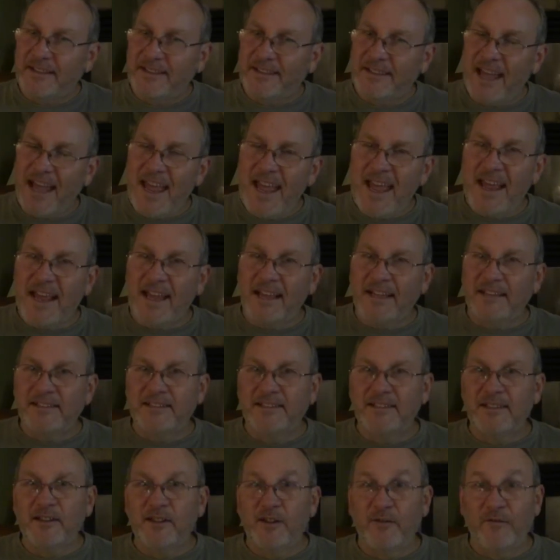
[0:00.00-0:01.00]

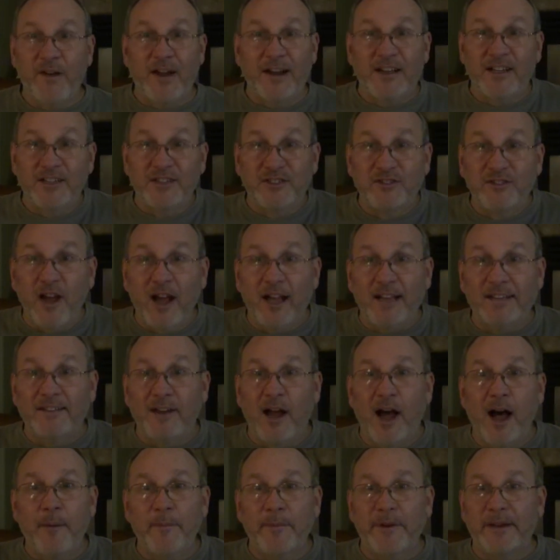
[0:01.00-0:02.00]
taste. In fact, it's not
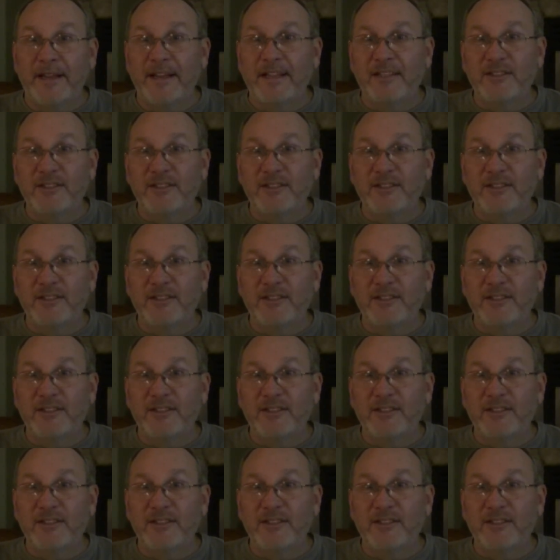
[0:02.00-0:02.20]
dominant.